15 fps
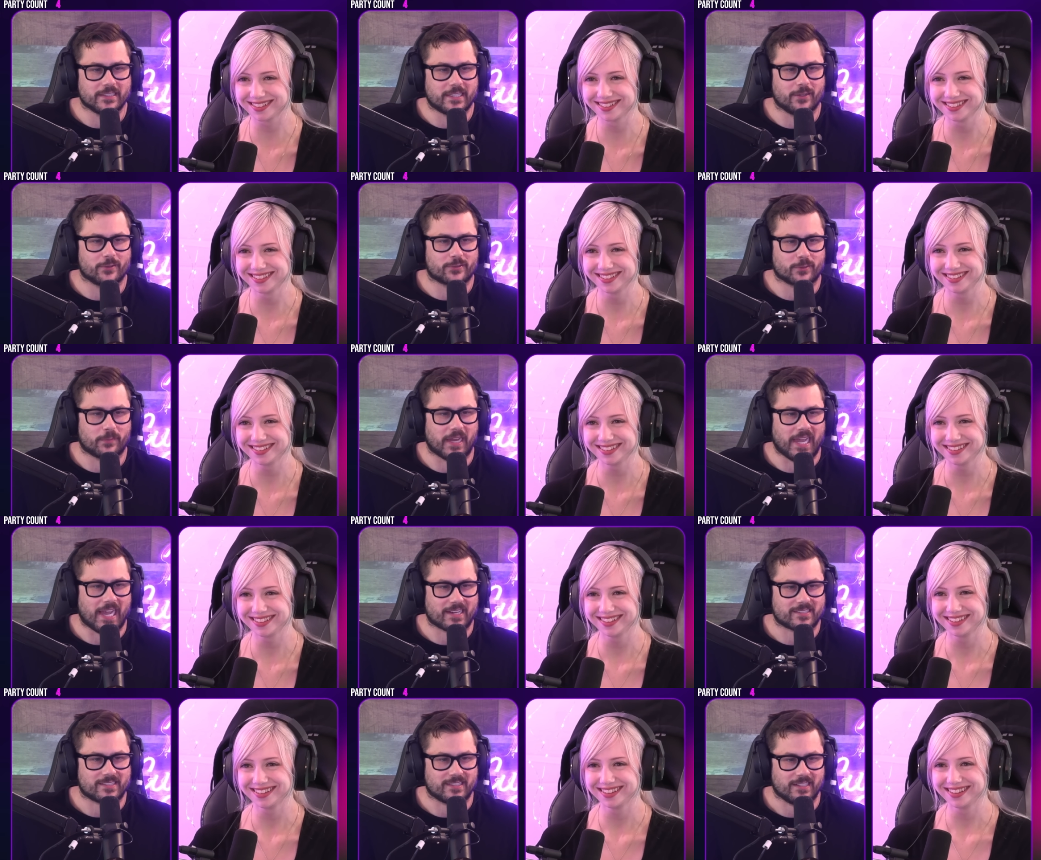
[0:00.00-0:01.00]
Speaker 1: kills her by
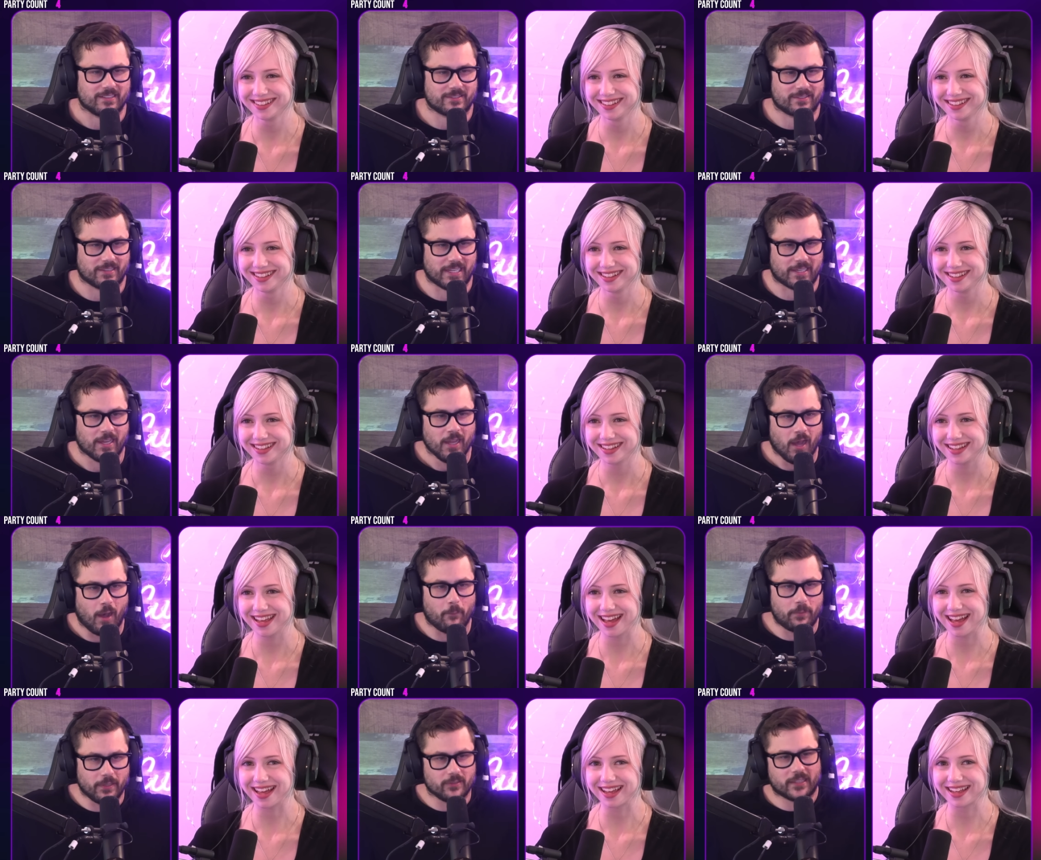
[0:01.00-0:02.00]
accident. Like
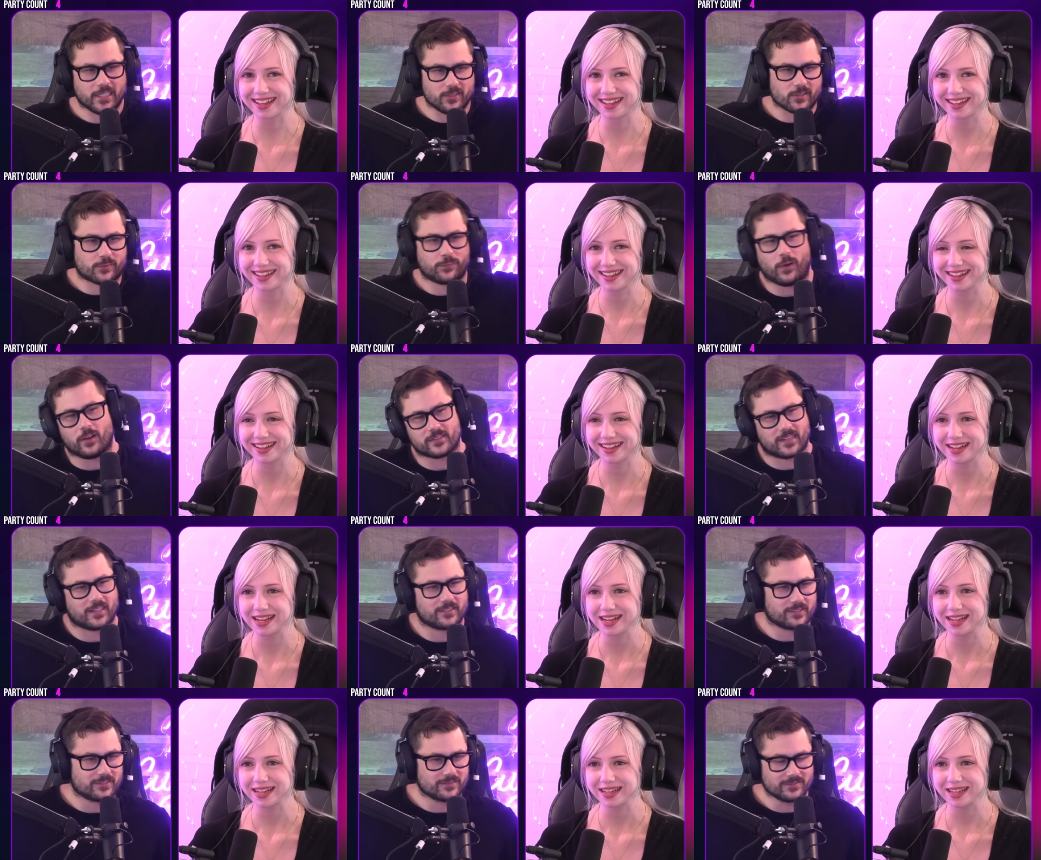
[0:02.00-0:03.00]
yeah. a building just falls
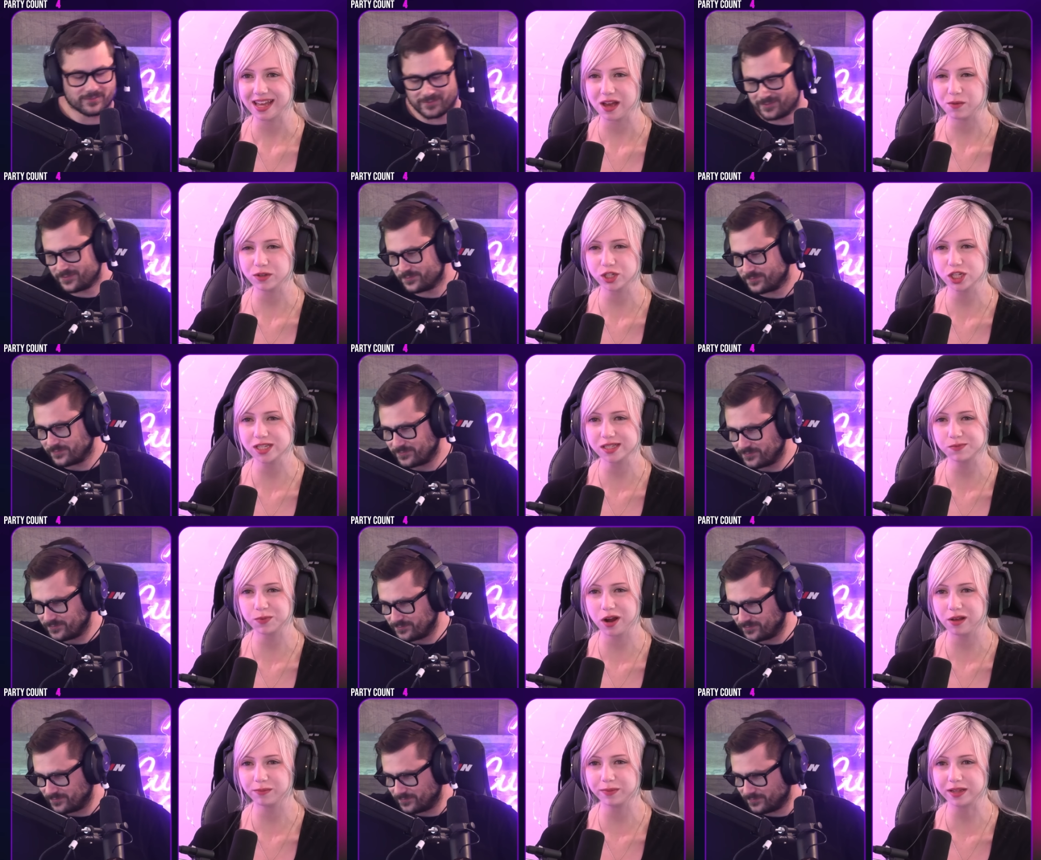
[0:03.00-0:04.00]
on her.
Speaker 2: Yeah, well, she's
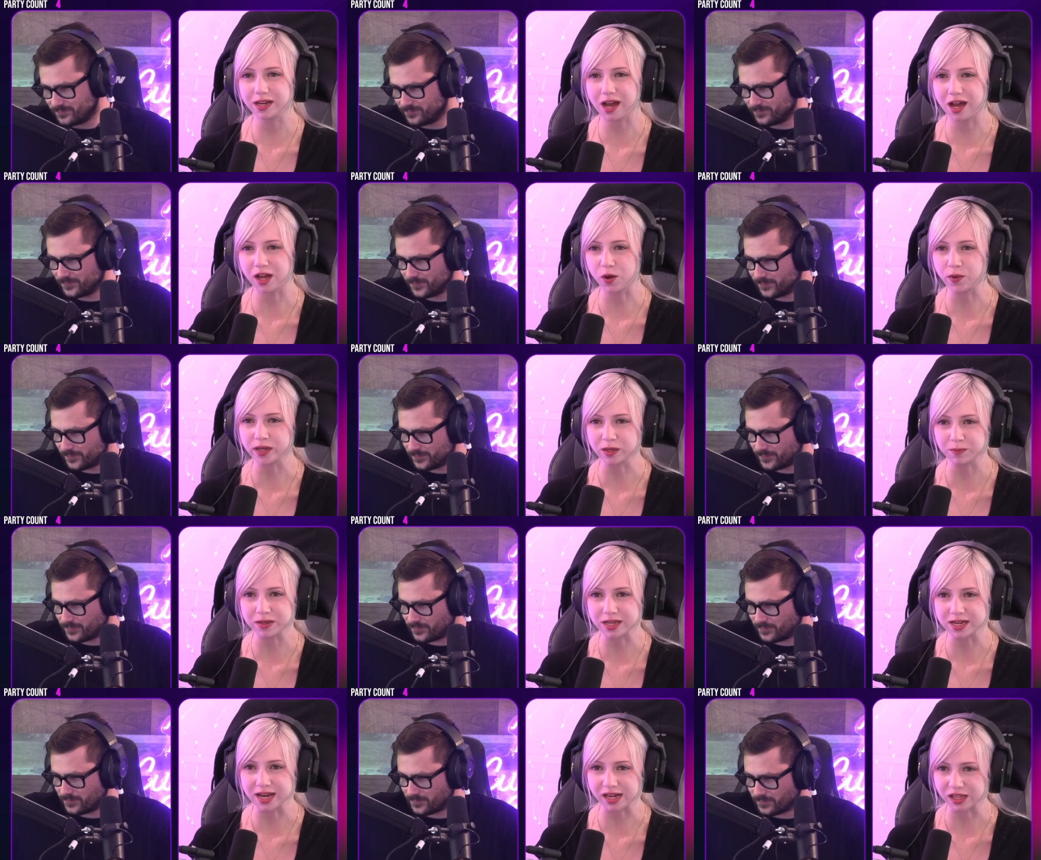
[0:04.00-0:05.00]
probably not going to
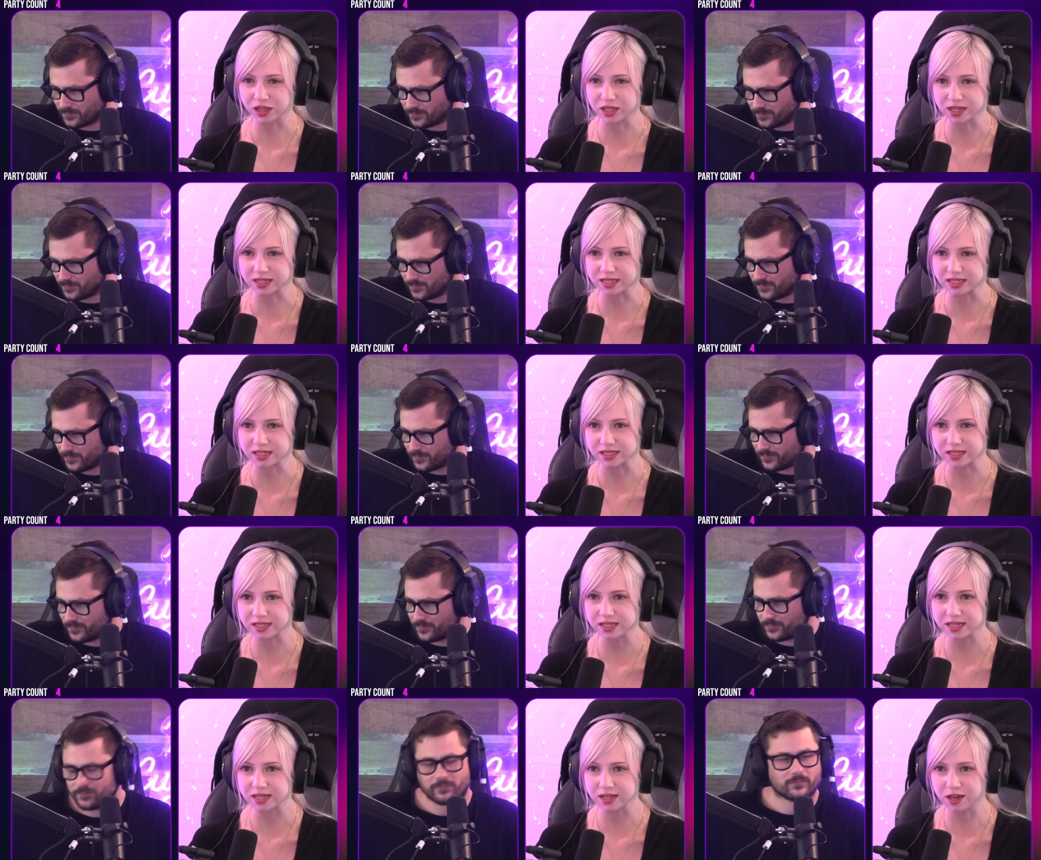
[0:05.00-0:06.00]
be in anything
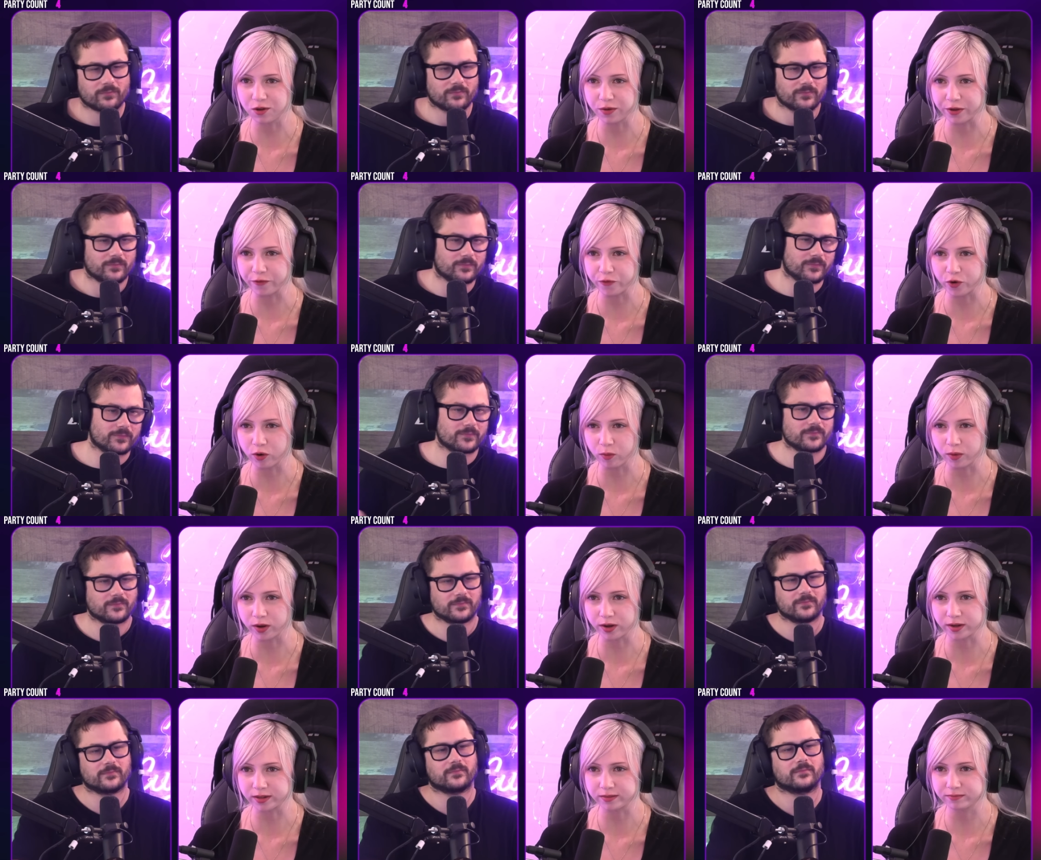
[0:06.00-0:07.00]
DC going
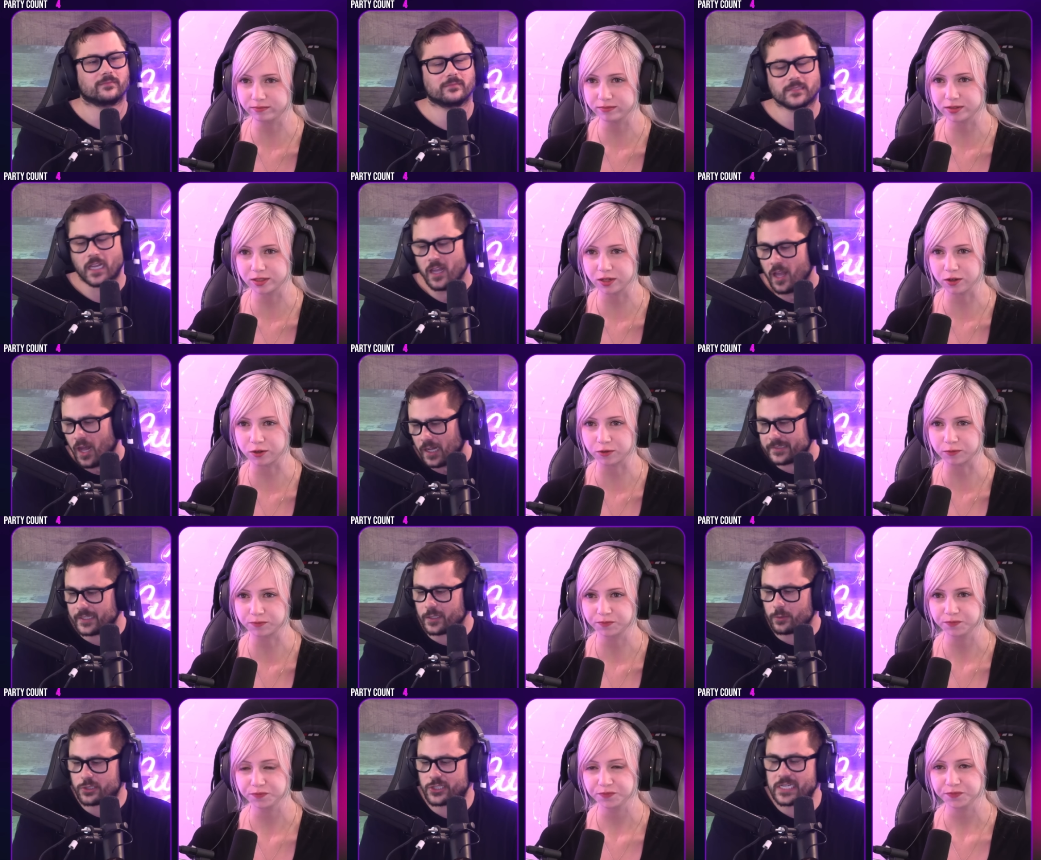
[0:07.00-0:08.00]
forward. Mm. So I'll
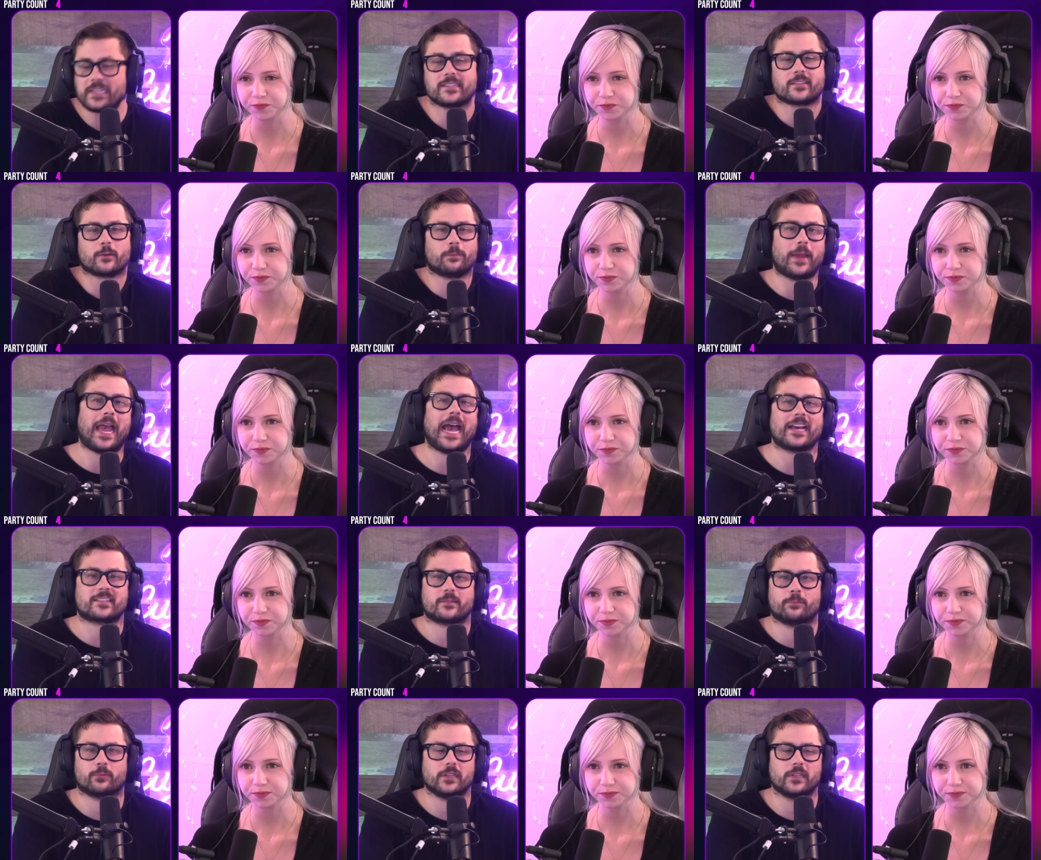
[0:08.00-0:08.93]
tell you
Speaker 1: what, she's surpassed Brie